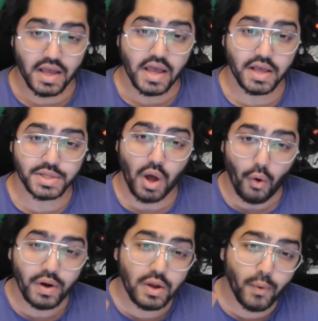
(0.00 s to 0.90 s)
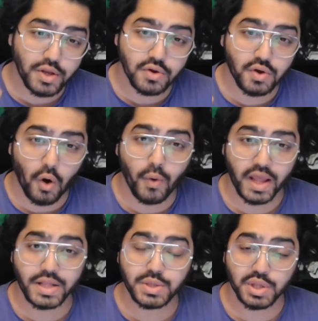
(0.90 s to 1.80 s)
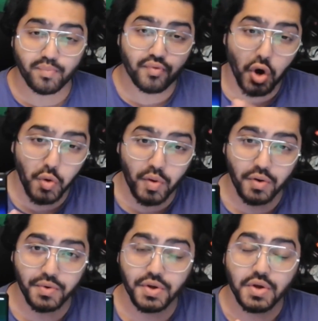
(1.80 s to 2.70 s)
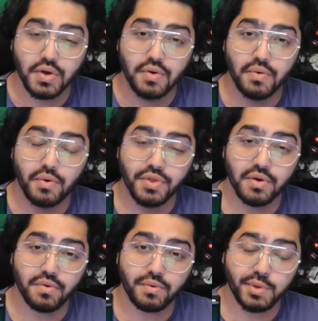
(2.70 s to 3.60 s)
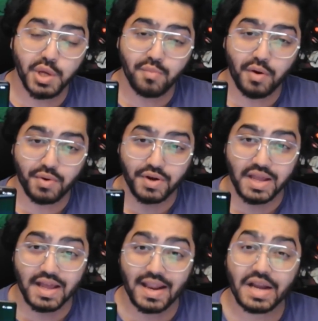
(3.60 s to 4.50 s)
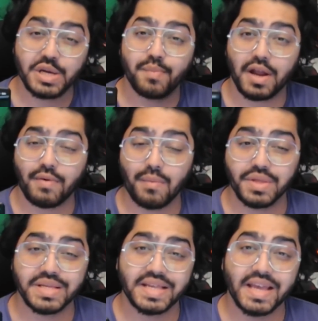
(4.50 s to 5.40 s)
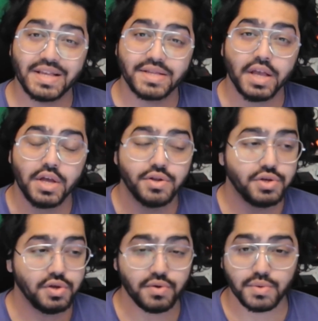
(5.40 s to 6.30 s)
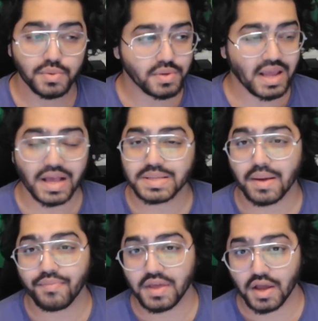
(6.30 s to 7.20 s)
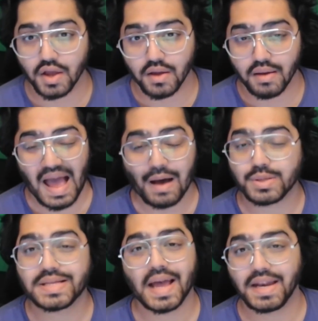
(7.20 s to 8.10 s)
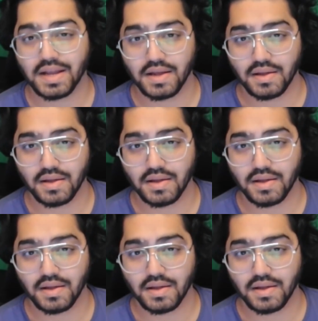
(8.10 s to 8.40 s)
It's only when you go into the pro mode or the auto mode on here and actually play around with the settings do you get something outstanding,